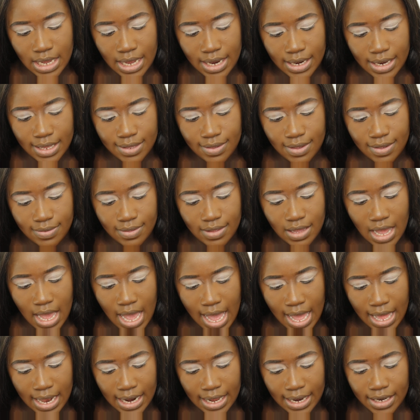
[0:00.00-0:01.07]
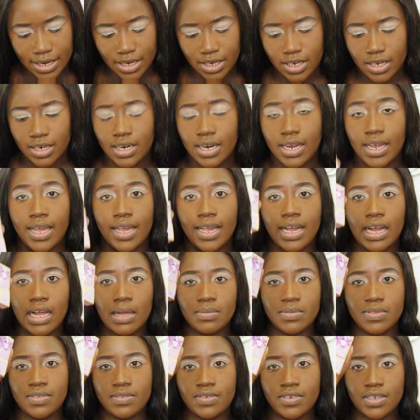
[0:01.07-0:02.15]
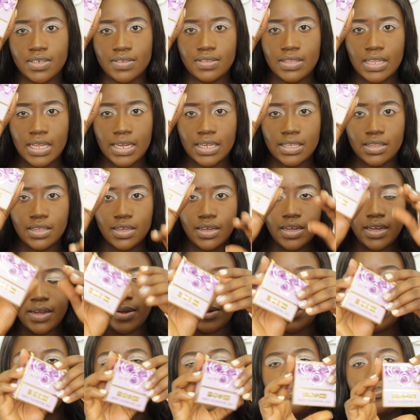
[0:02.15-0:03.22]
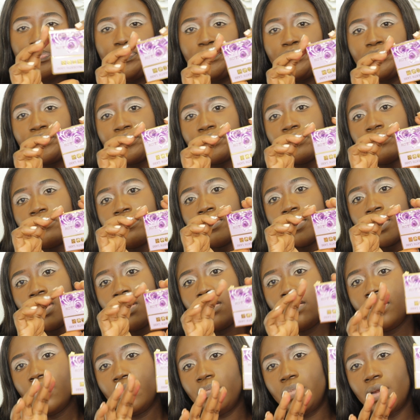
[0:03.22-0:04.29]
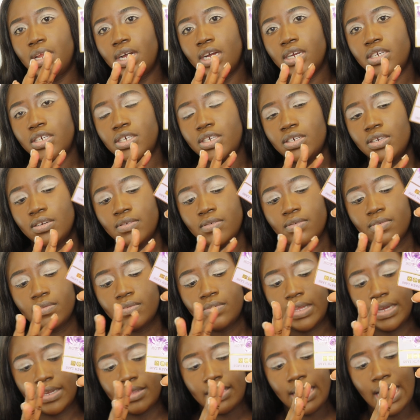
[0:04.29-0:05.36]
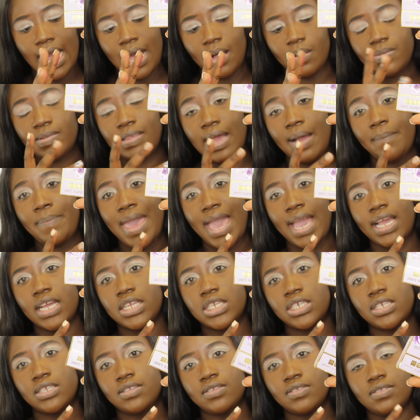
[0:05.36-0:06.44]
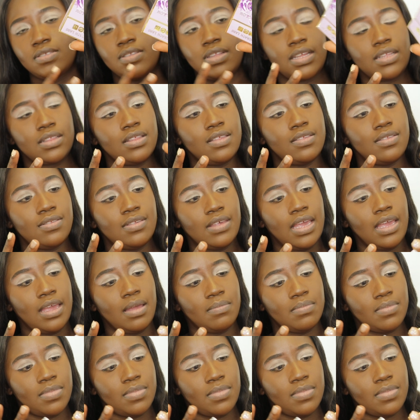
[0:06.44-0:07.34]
And this is the highlighter. It comes just like the blush, like the outside packaging. It's like the same.